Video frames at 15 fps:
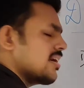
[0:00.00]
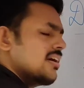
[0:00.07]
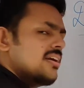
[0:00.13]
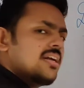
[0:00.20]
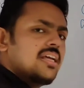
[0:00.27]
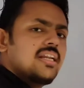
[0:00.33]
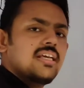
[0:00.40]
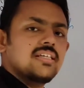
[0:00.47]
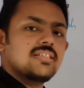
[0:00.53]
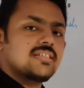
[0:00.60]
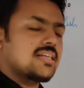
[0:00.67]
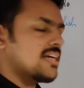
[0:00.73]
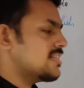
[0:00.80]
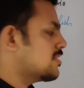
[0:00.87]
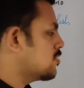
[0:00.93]
continuous
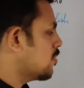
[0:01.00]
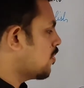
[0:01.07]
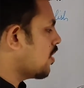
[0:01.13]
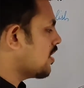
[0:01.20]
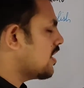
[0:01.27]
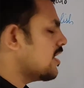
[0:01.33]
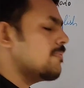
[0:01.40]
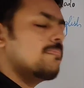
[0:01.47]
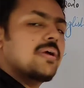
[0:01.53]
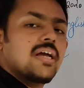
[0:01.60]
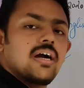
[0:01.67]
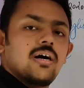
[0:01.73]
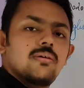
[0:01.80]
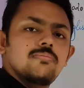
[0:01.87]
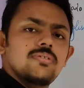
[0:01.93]
tense. So what it
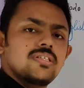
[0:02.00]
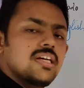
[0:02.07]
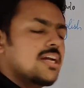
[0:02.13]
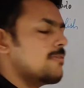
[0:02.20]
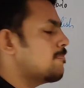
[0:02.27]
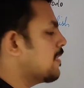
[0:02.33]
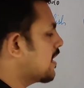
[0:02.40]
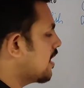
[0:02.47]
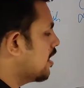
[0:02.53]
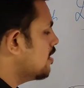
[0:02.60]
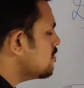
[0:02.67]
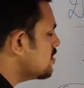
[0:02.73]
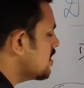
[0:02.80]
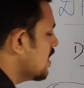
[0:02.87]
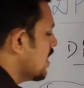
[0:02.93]
becomes? It
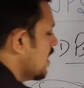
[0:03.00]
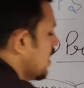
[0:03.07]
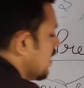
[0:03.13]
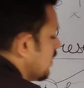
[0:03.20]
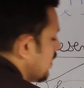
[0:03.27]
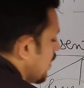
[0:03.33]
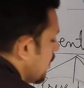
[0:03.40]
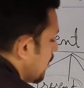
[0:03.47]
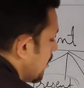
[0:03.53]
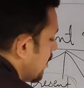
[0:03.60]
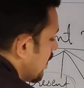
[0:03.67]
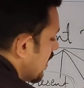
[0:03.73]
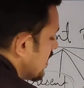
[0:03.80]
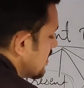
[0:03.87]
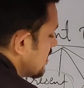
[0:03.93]
becomes the
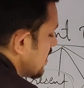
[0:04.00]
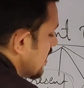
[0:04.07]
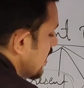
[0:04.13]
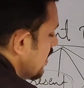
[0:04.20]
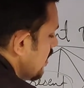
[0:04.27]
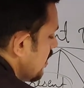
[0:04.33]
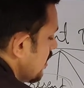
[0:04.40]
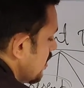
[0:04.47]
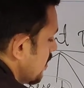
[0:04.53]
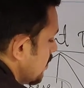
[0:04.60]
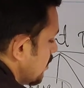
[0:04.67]
present